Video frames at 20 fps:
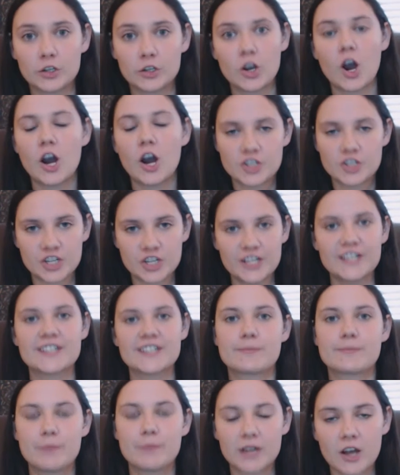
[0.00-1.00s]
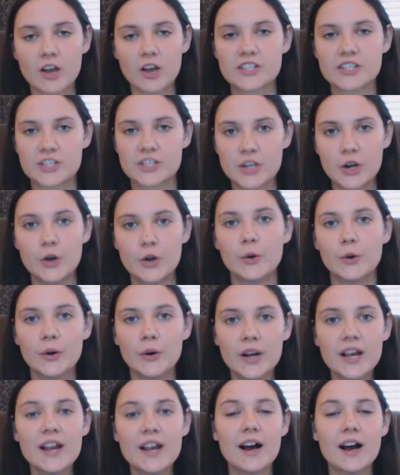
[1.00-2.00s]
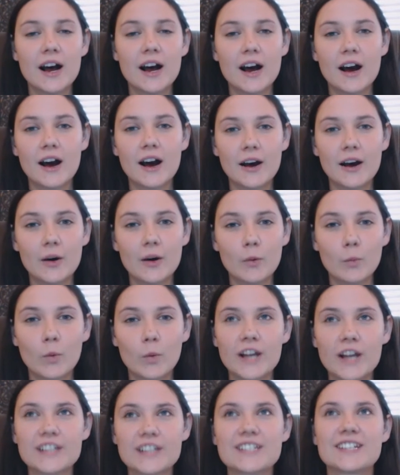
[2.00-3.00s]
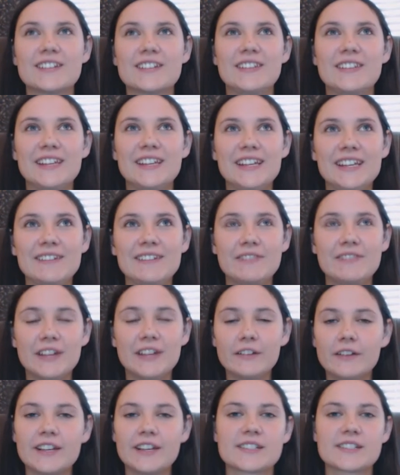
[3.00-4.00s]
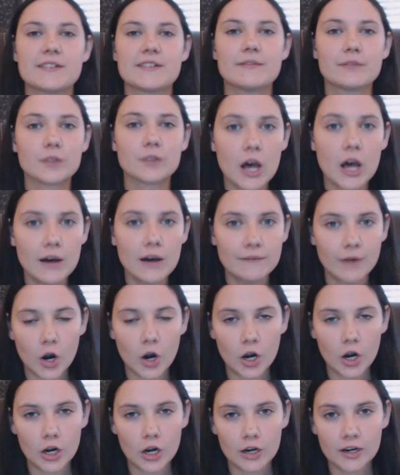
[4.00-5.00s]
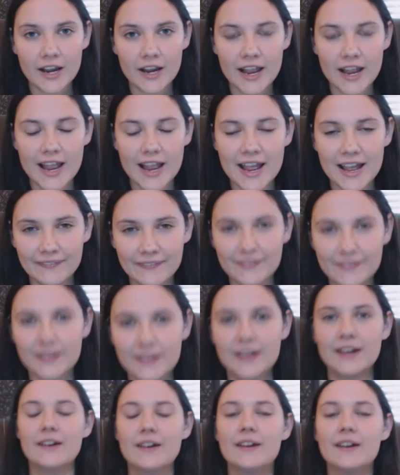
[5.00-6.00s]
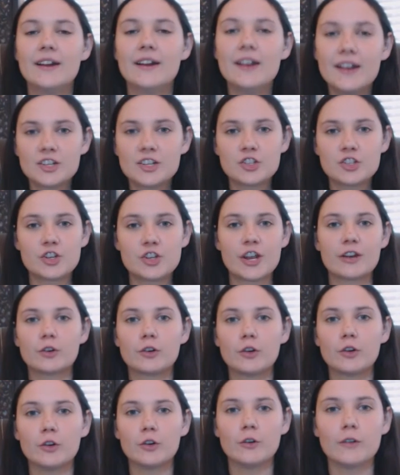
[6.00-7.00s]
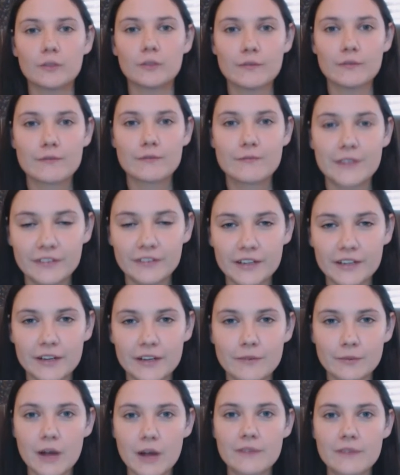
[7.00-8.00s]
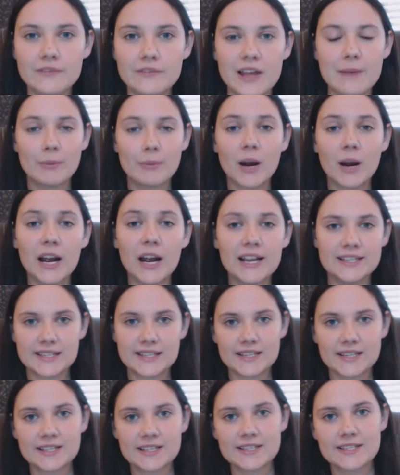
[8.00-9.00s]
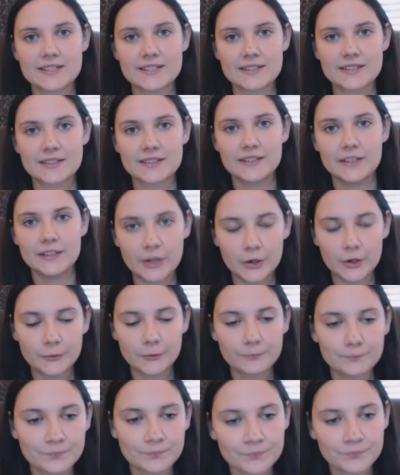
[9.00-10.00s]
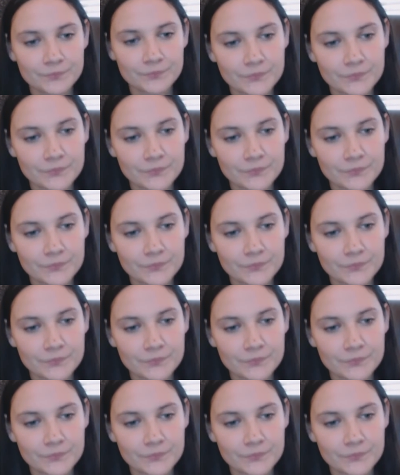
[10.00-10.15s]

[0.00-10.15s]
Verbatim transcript: unconscious, but also uh, what the feelings of love are and the general feeling of love that binds us, you know?